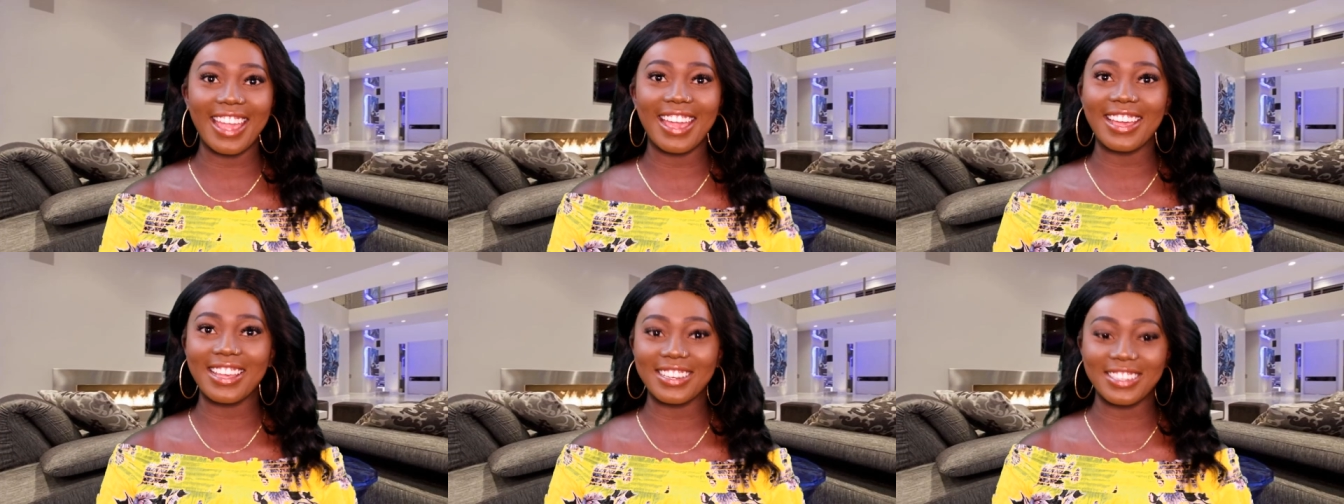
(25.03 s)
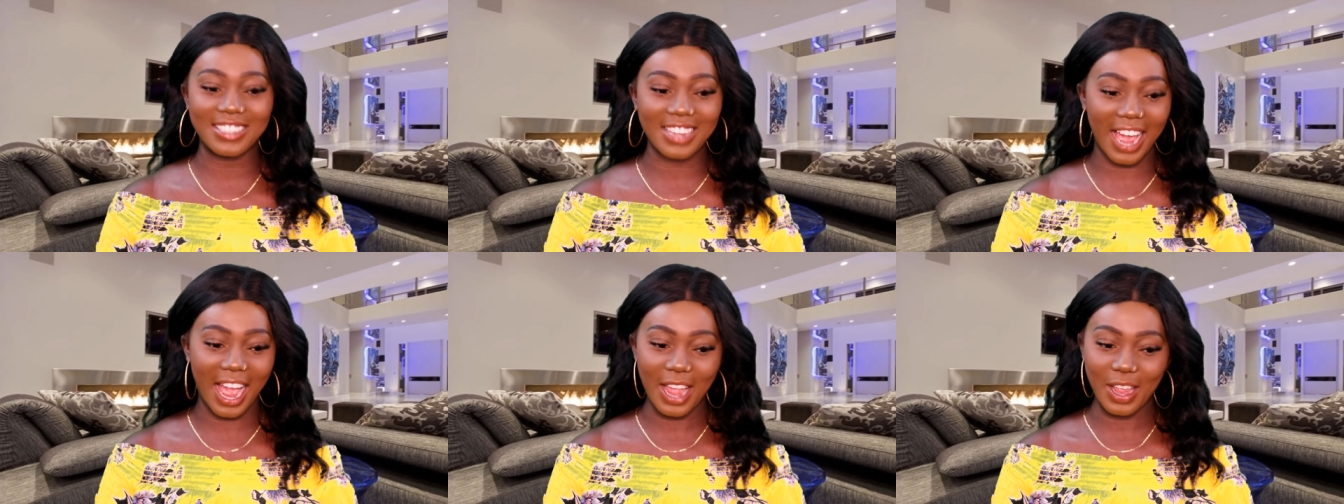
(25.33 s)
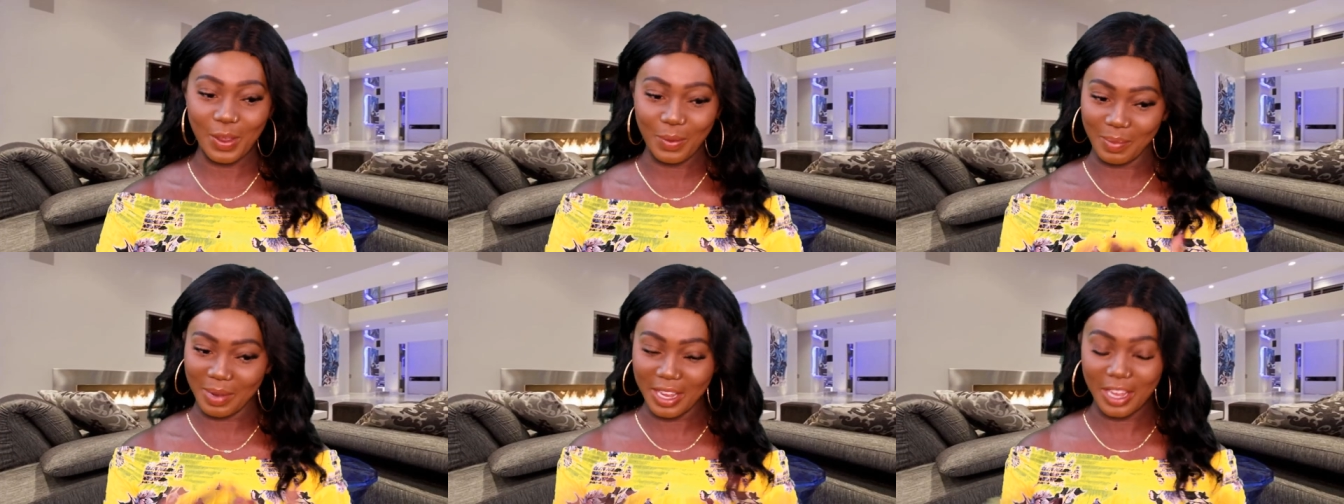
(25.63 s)
and
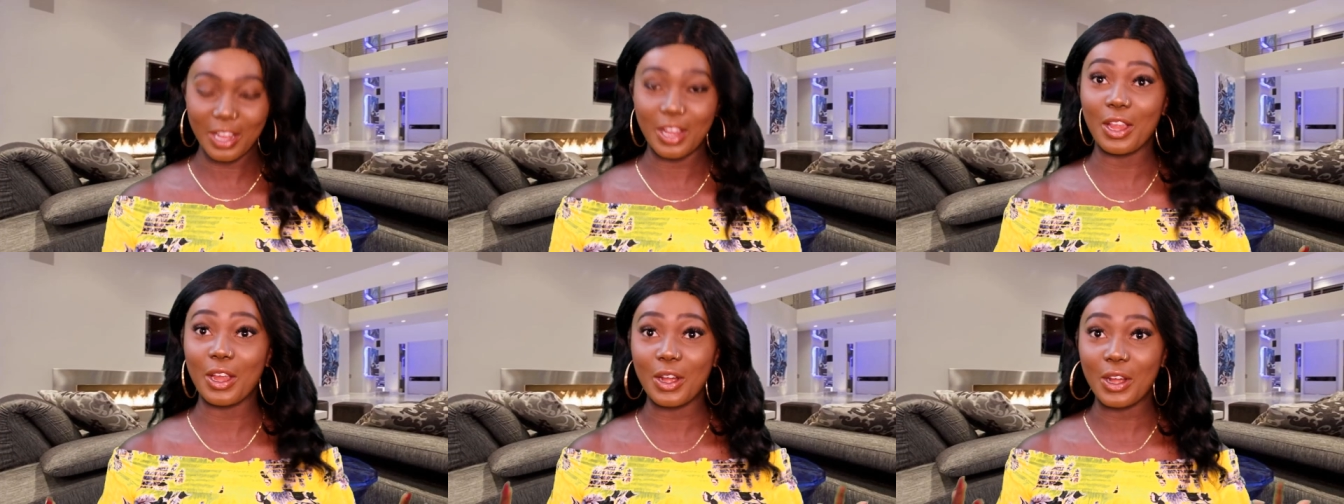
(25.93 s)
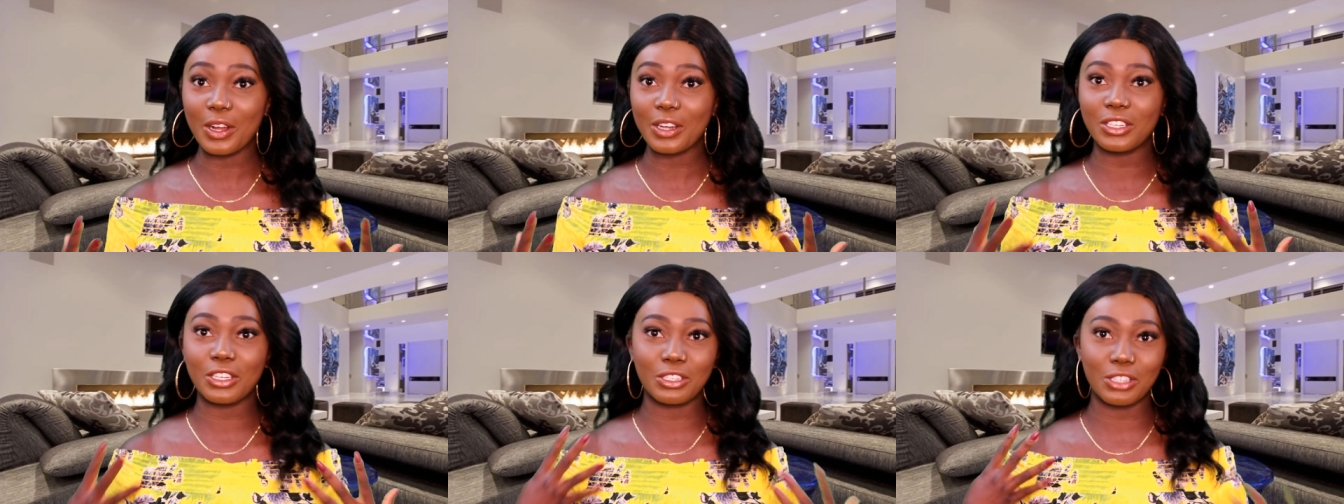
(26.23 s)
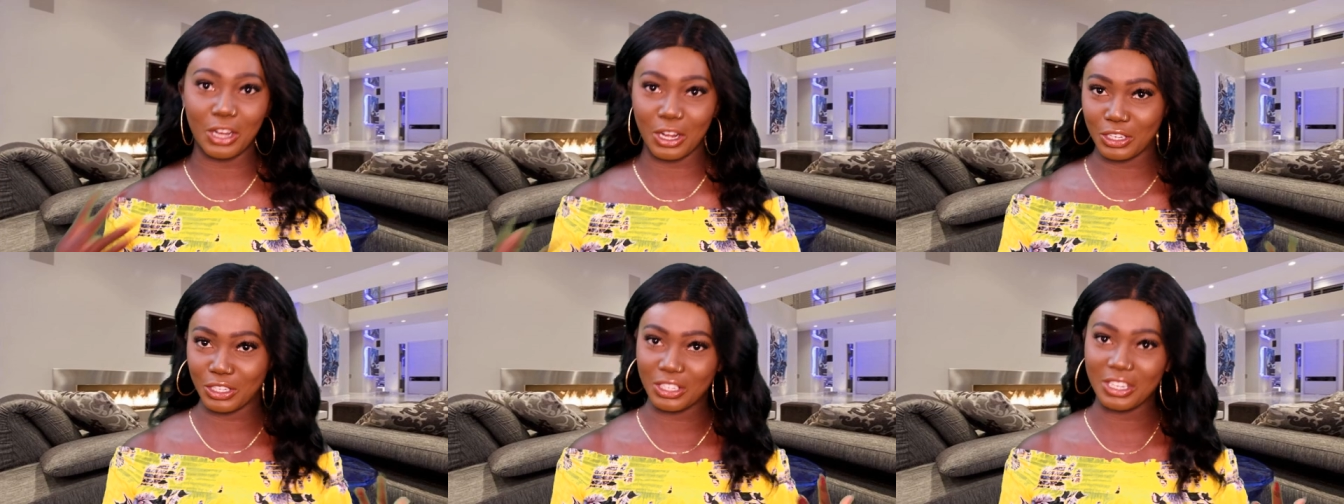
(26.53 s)
I am here
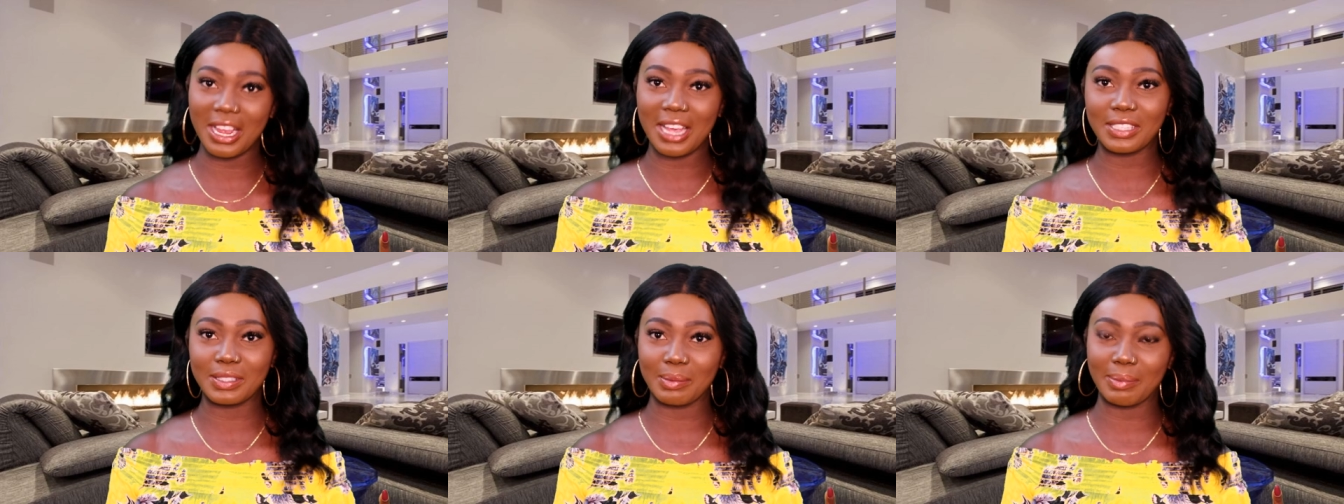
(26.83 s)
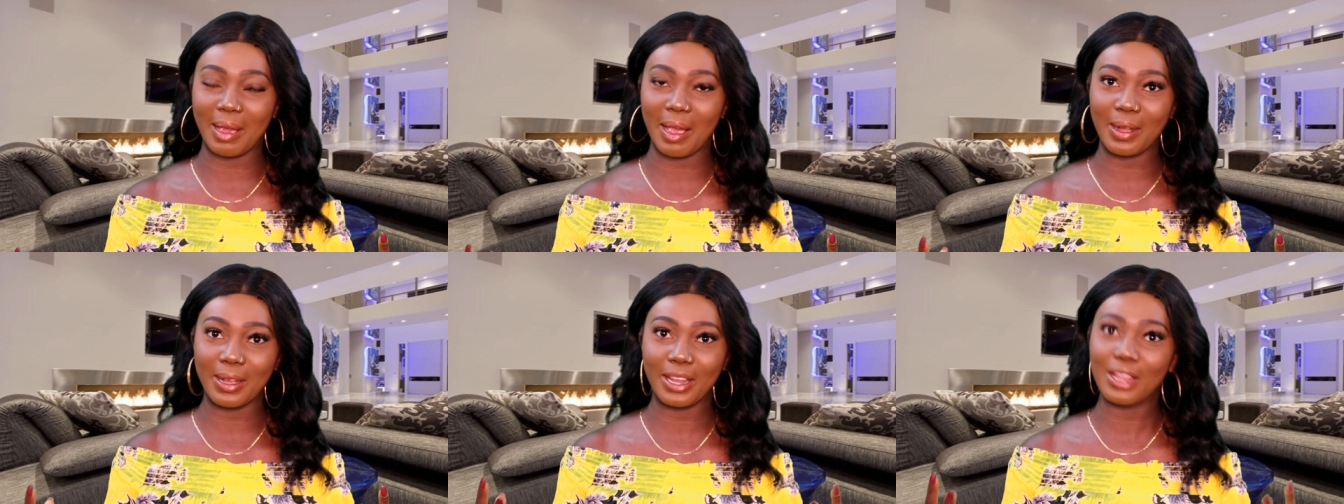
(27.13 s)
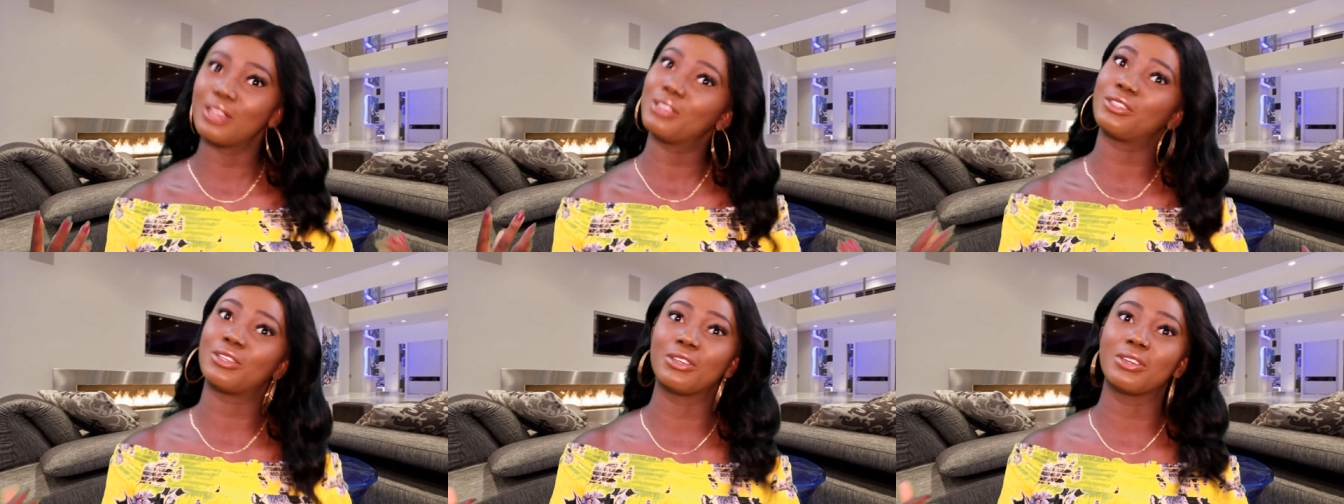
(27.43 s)
to talk to you guys about
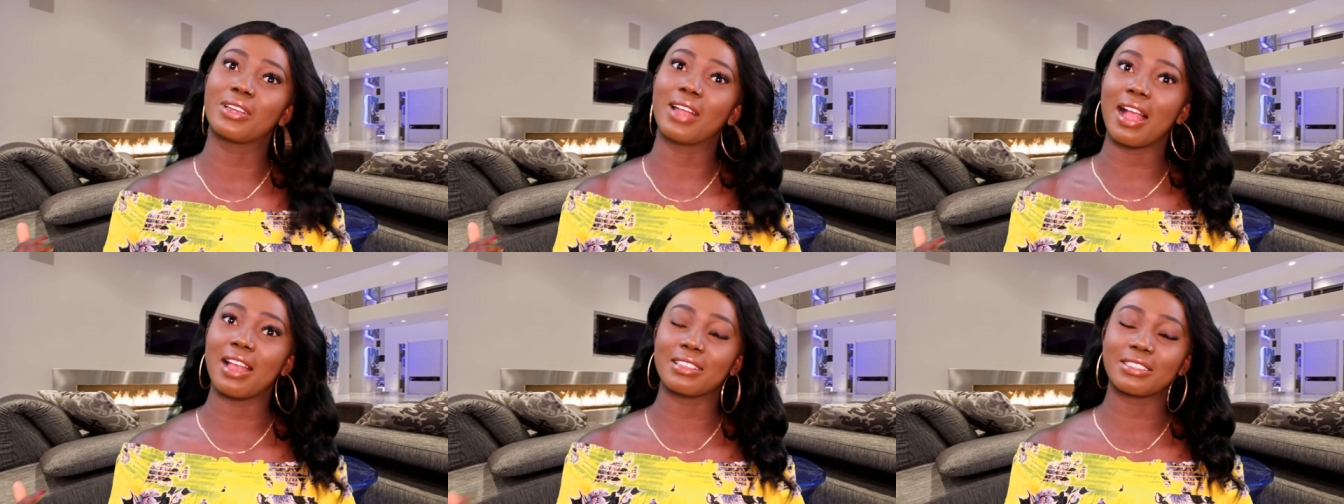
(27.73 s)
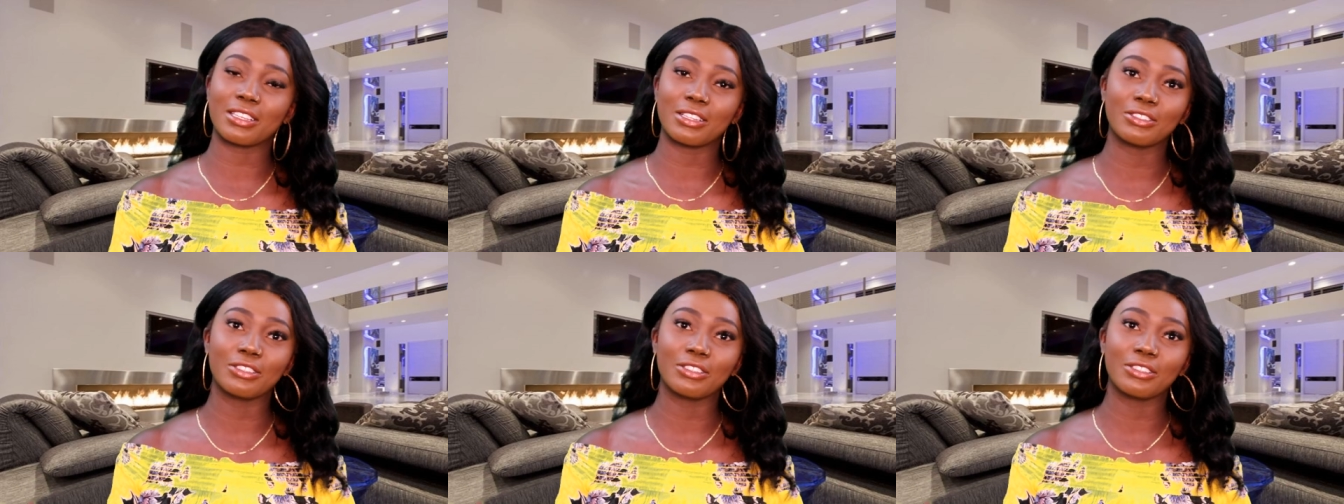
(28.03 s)
it so you guys